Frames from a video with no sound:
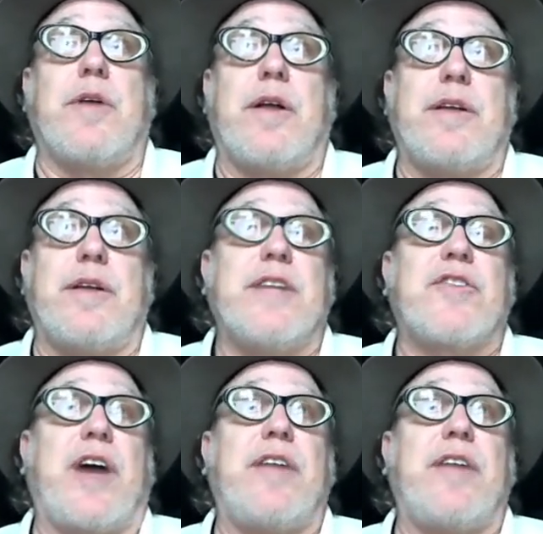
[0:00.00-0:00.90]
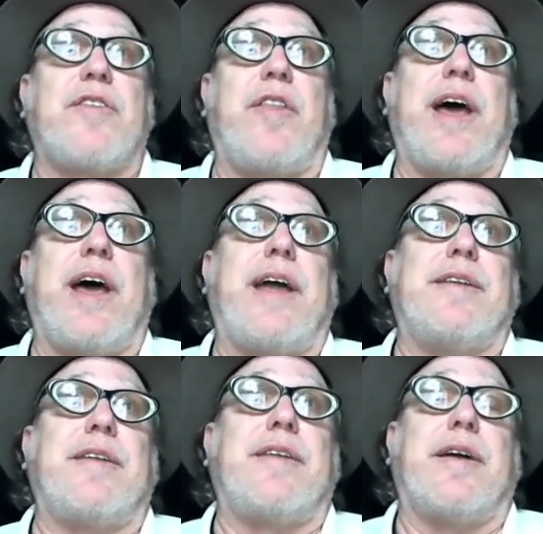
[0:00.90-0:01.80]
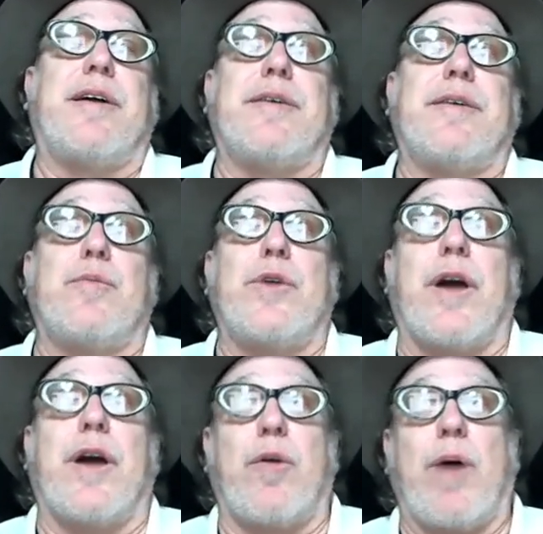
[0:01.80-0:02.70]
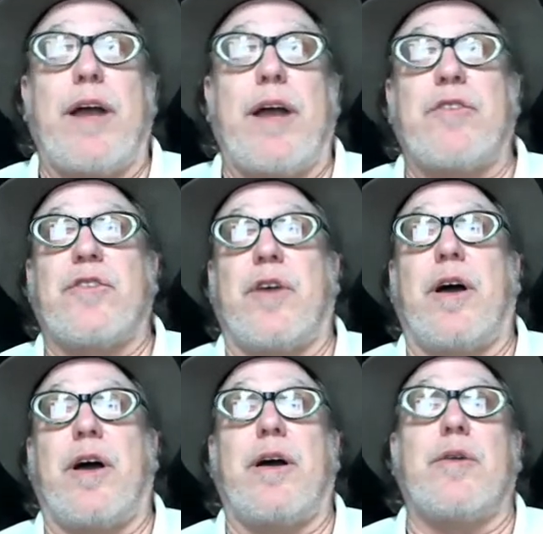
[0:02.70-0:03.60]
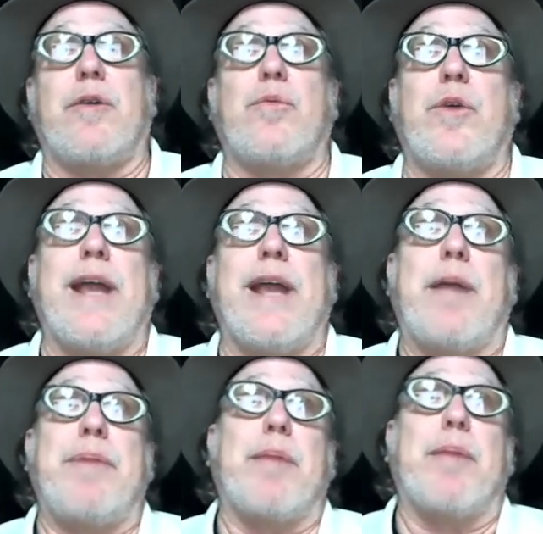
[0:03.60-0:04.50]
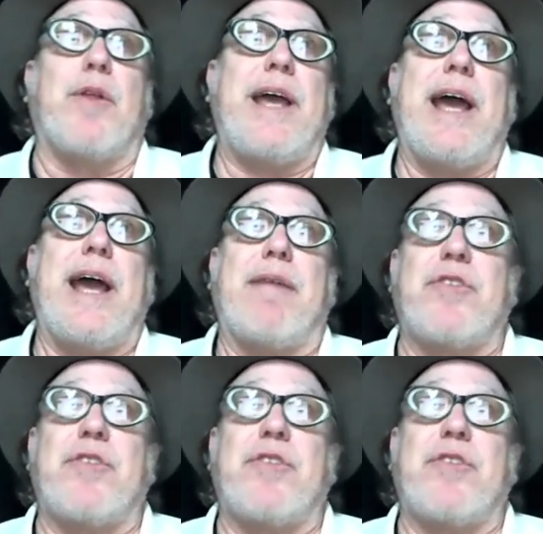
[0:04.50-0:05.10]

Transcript: insights that we otherwise would not be able to have.